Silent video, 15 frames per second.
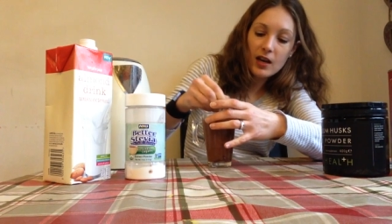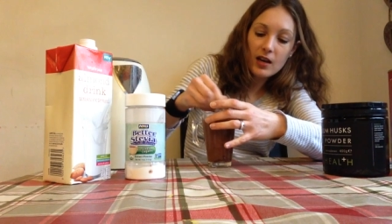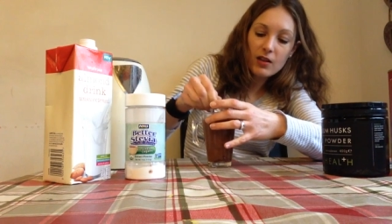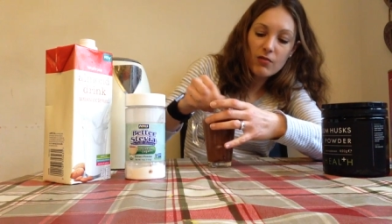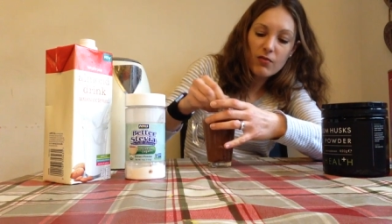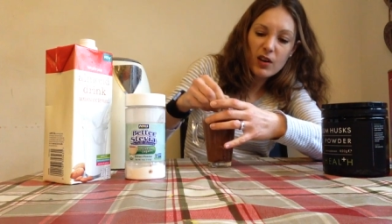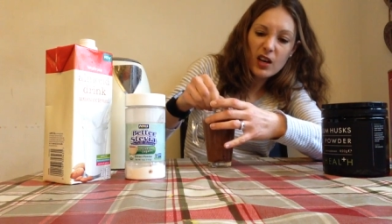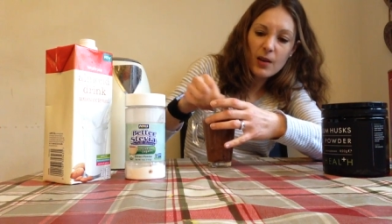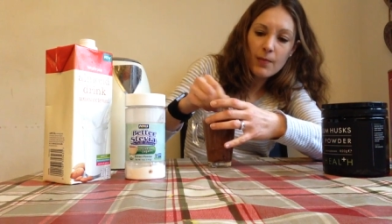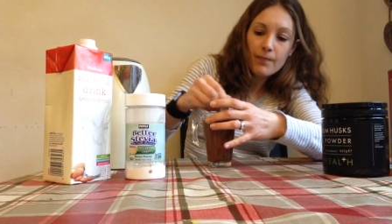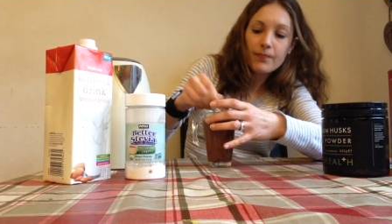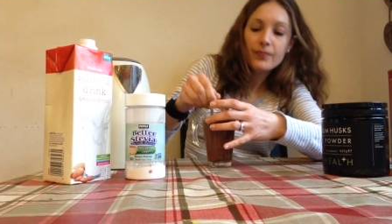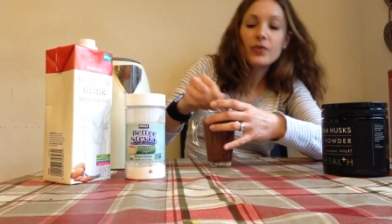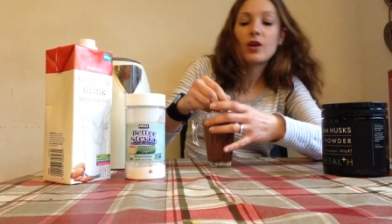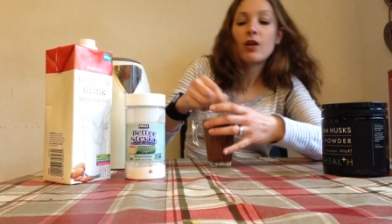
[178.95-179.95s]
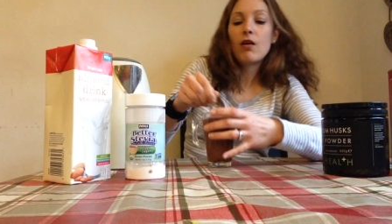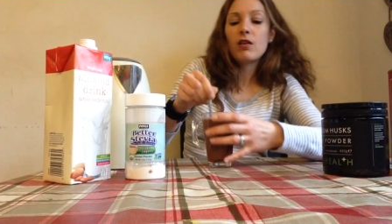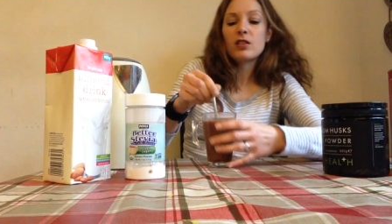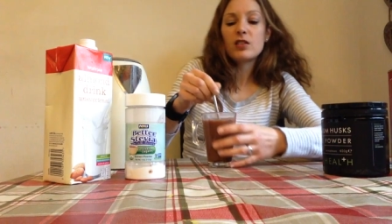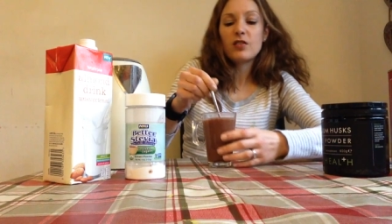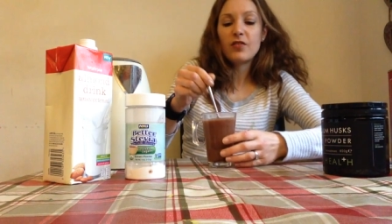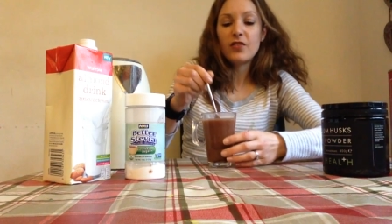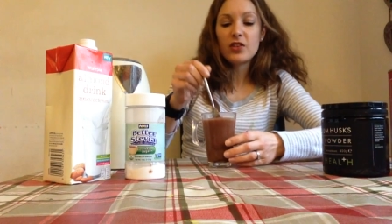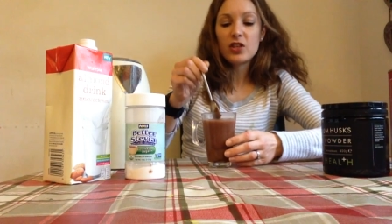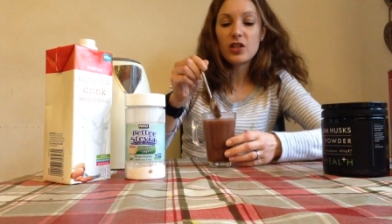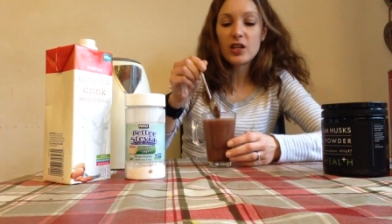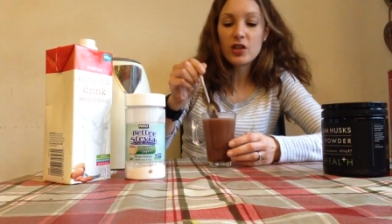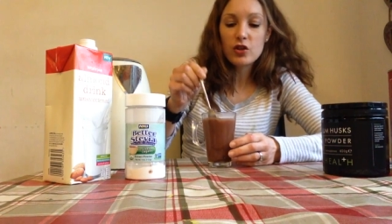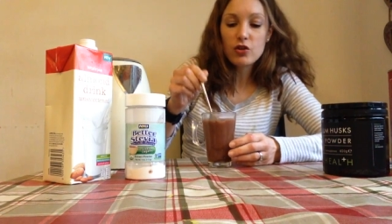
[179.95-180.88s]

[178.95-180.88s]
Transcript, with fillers: in the really artificially